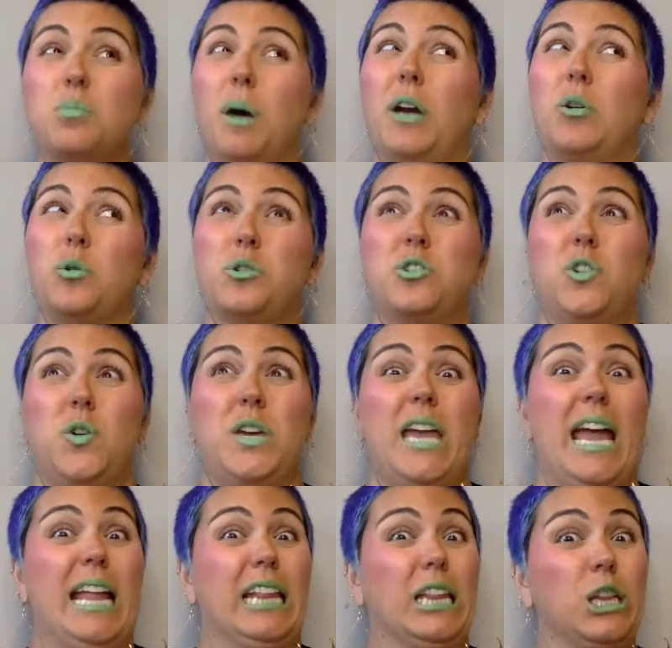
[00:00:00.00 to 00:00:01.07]
might also
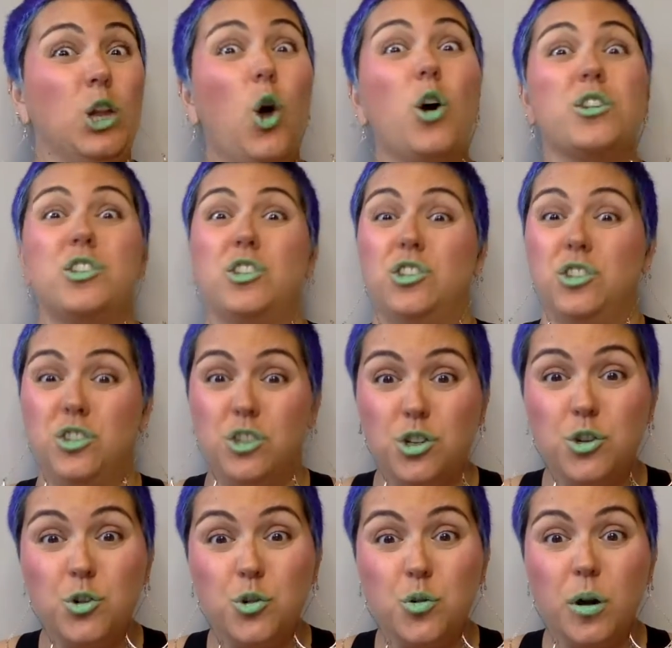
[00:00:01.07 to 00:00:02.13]
get lost
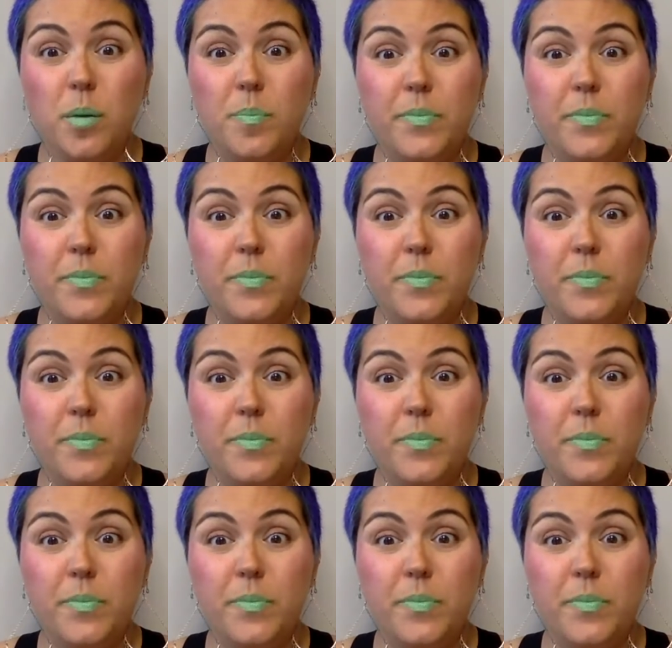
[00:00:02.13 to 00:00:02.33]
too,